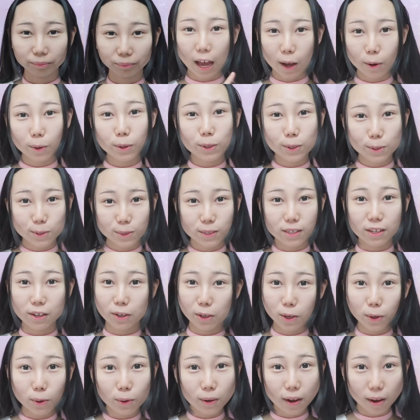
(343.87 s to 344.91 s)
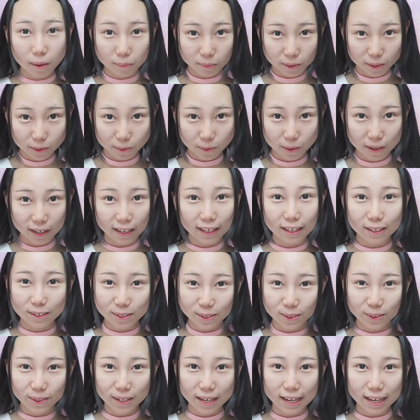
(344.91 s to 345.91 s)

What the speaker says: I'll use the cucumber one in 2